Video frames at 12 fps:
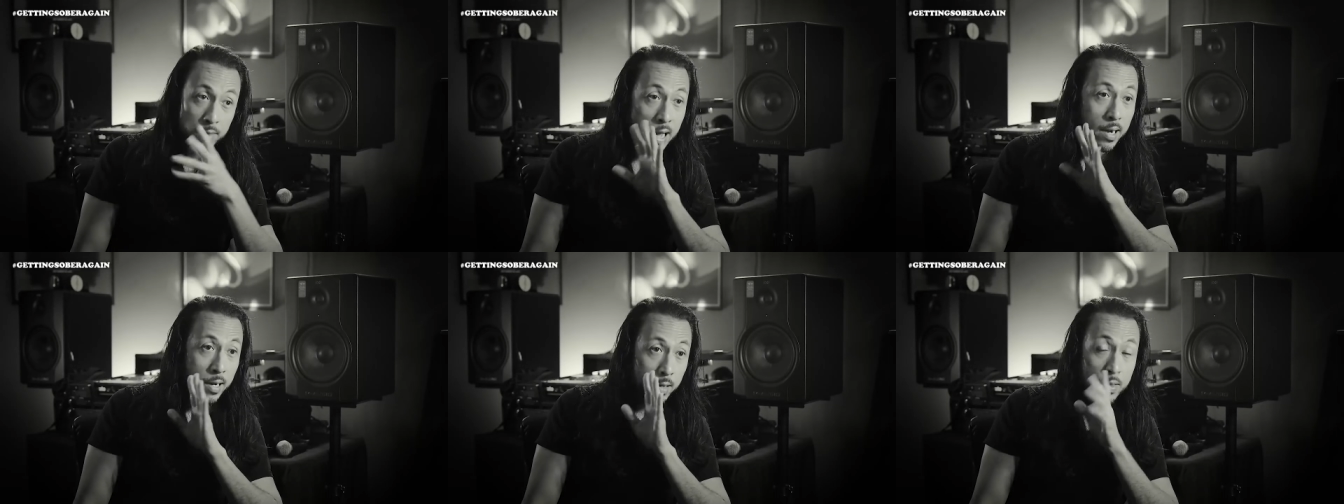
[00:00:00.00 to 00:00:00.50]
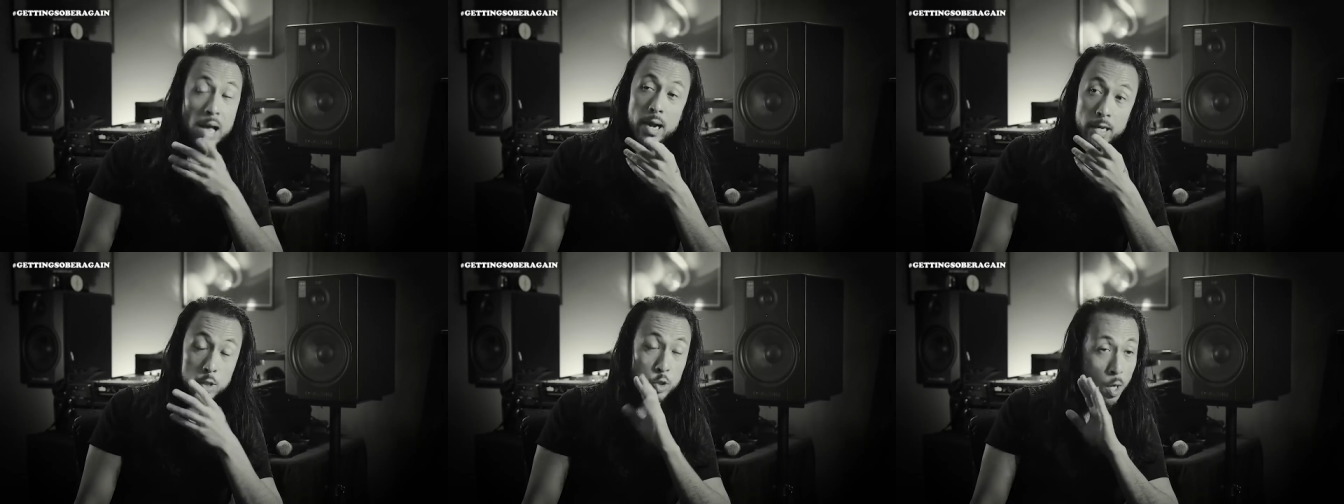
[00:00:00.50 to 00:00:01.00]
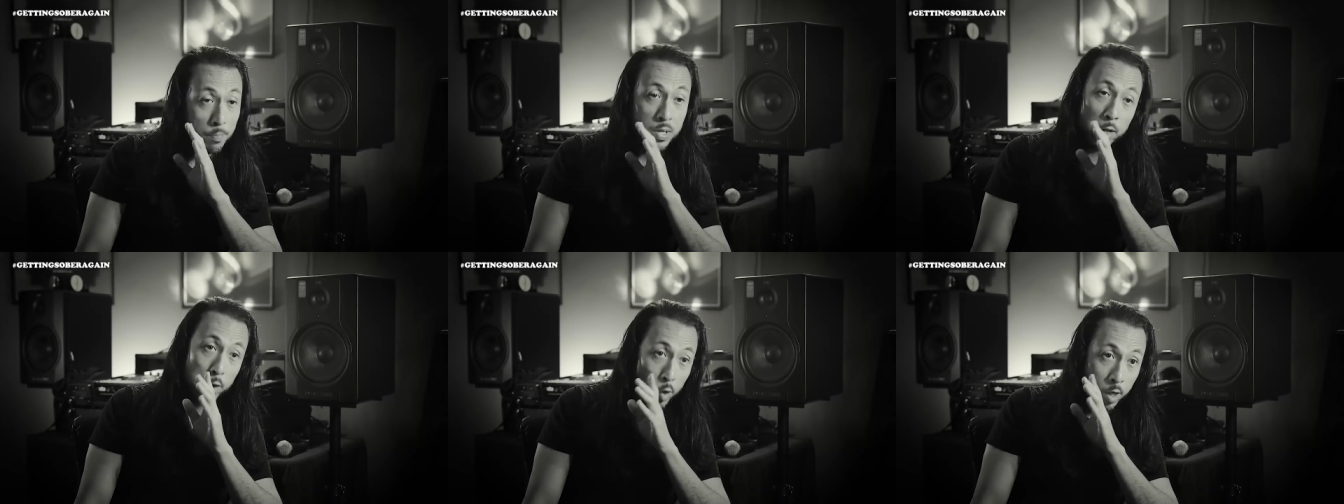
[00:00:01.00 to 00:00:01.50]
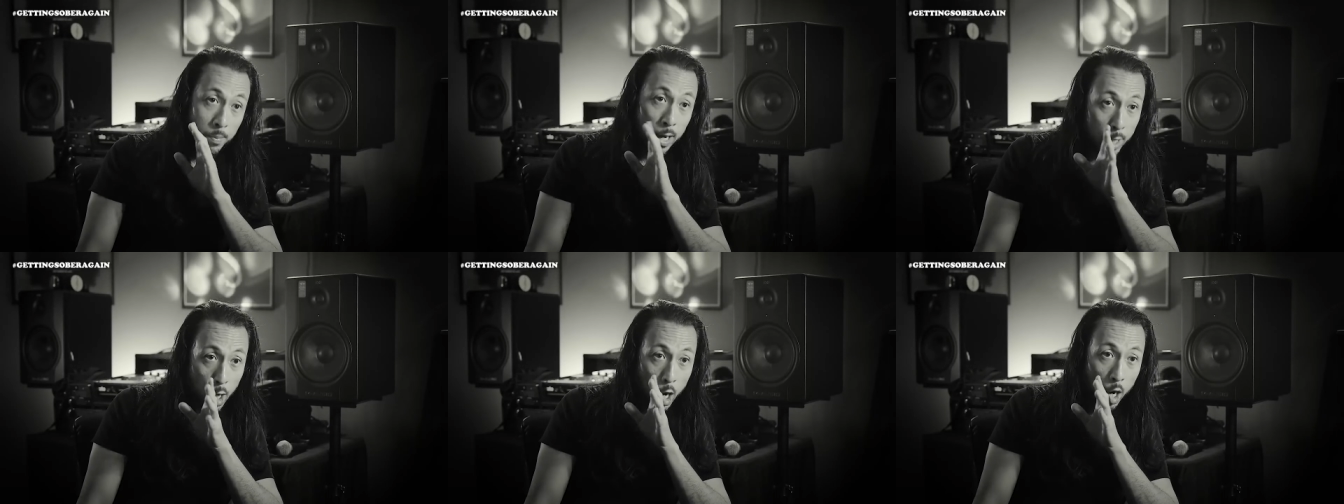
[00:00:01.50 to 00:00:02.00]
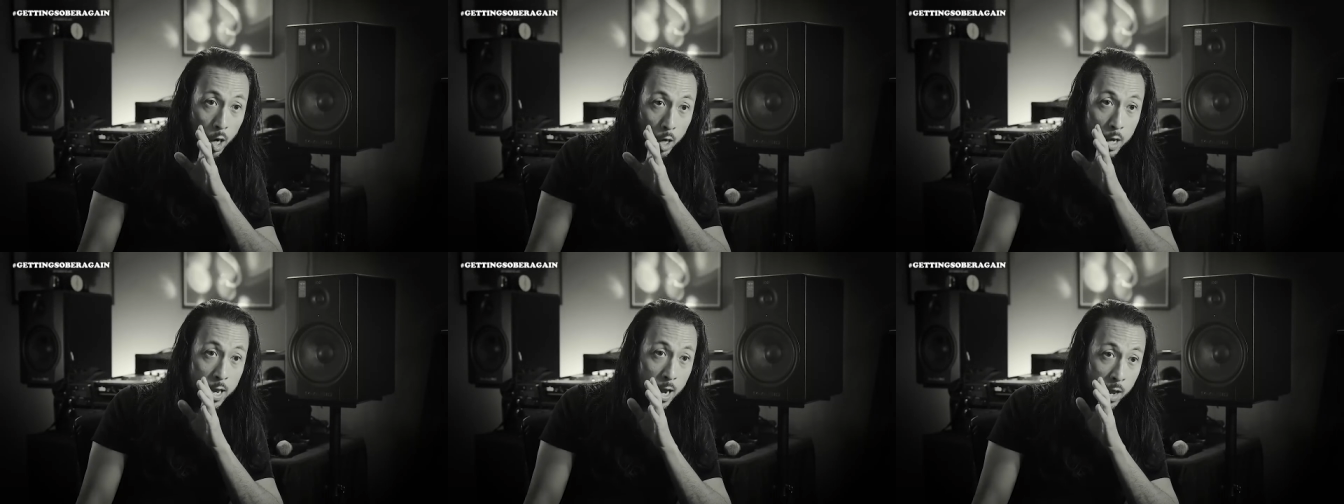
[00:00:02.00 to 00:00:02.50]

that guy, that guy jumped on the hood of my car